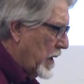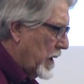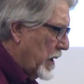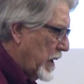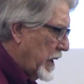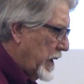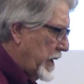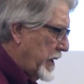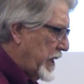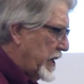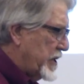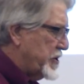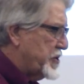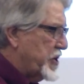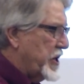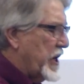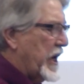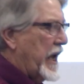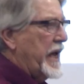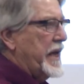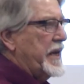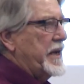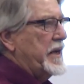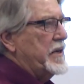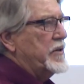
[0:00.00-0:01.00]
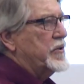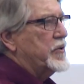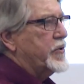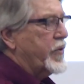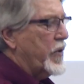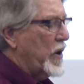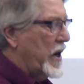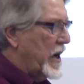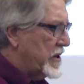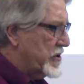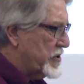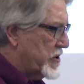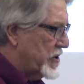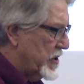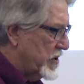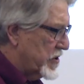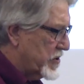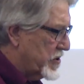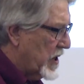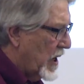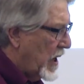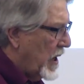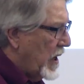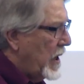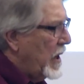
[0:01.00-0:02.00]
Initiating
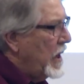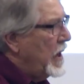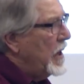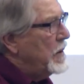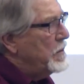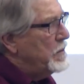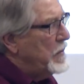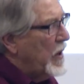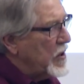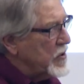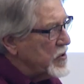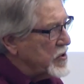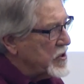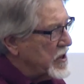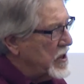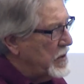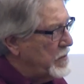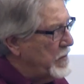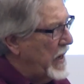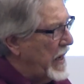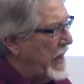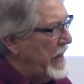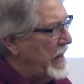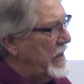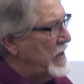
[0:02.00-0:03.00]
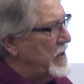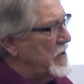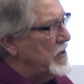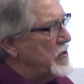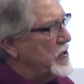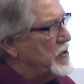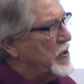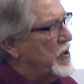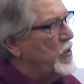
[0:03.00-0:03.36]
trusses. Most tomatoes,